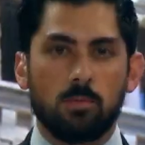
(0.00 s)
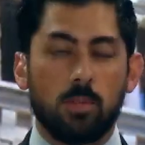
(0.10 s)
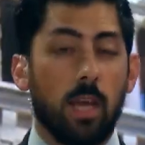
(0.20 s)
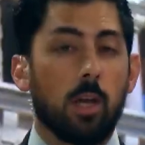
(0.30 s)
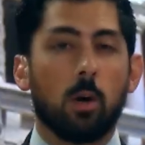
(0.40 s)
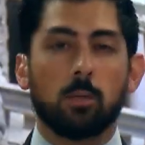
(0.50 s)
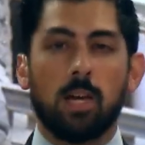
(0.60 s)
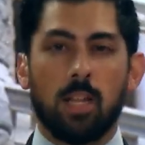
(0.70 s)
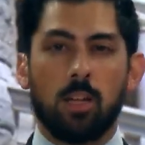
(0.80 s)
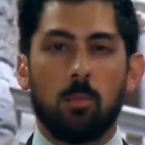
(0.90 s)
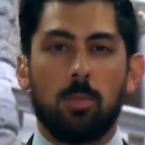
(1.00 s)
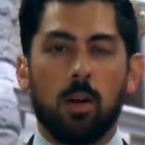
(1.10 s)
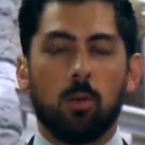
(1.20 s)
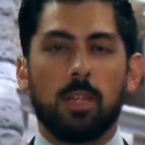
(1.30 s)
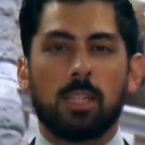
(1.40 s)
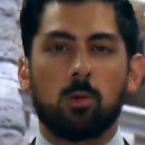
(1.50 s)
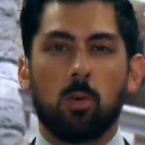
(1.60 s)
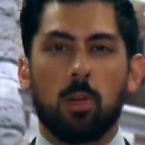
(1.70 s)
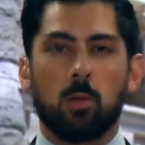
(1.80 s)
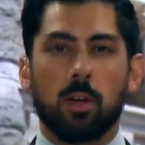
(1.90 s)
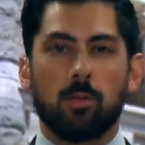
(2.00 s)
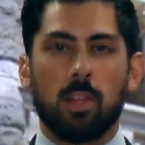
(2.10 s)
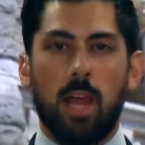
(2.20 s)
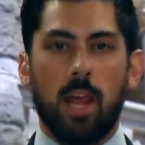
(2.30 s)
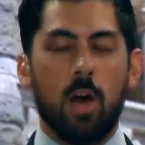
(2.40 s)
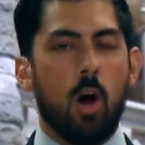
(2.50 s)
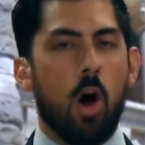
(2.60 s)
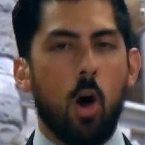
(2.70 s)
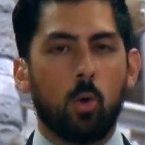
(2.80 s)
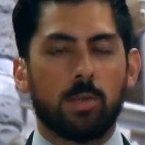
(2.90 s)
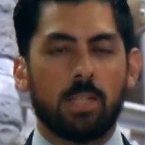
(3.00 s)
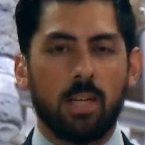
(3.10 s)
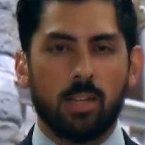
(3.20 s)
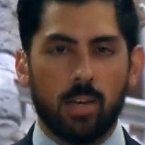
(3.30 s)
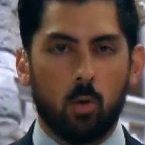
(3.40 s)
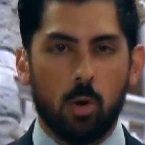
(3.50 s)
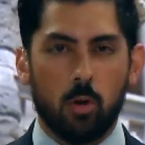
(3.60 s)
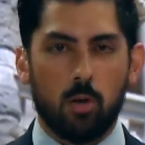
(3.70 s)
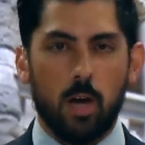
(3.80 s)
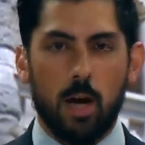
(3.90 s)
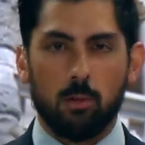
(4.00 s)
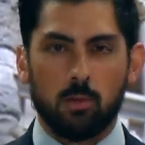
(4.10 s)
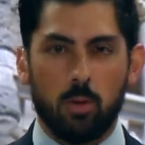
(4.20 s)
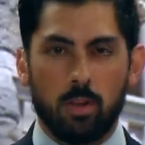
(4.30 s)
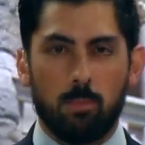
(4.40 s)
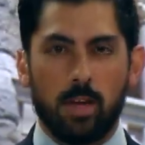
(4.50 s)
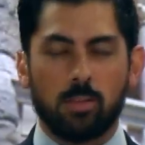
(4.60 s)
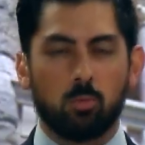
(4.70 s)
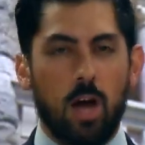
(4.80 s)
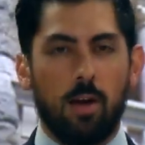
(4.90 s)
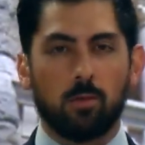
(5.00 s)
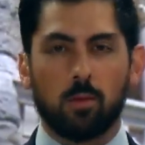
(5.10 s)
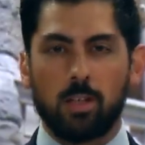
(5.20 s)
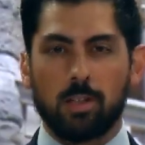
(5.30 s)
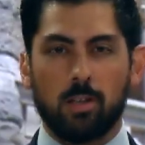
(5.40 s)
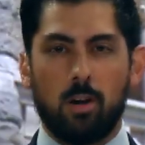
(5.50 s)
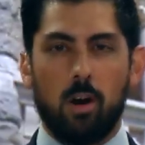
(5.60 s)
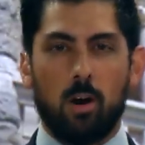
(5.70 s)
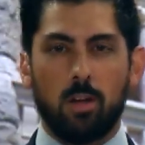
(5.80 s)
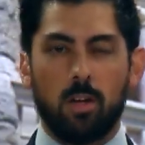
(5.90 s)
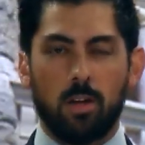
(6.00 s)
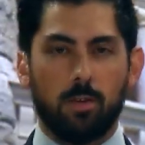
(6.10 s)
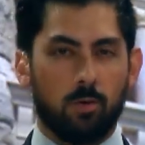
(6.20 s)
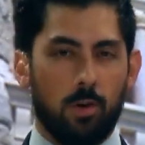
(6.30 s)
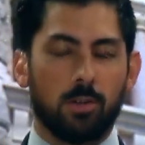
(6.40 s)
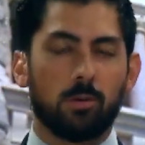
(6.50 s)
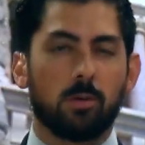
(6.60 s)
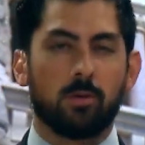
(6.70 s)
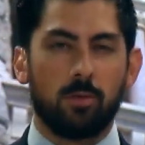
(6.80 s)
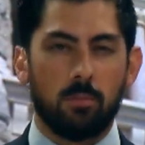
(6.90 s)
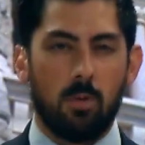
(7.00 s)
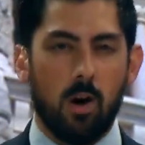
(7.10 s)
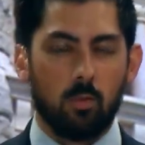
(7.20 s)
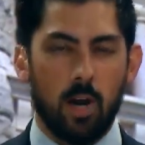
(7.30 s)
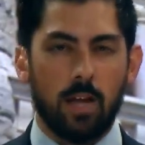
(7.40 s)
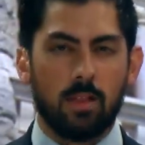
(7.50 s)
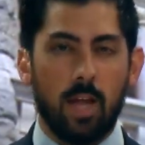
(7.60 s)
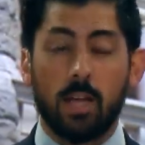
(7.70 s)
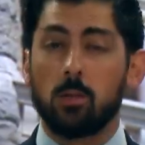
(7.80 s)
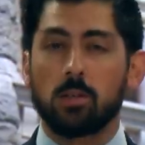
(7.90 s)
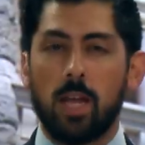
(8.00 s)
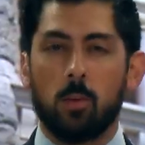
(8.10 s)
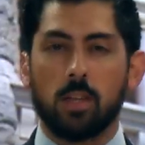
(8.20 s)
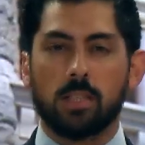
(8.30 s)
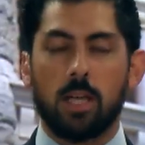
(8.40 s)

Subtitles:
Yeah, Yoakum's got another big one this week whenever they host the Quarrel Gobblers, one of the best rivalries in all of Crossroads football. Ray, thank you. Stay with us.